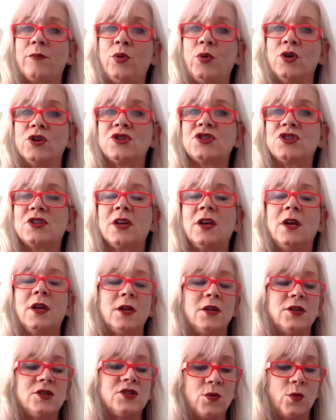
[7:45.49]
pushed
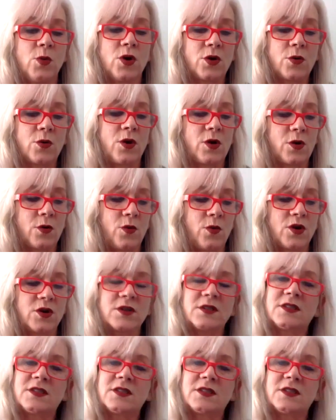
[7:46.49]
to work.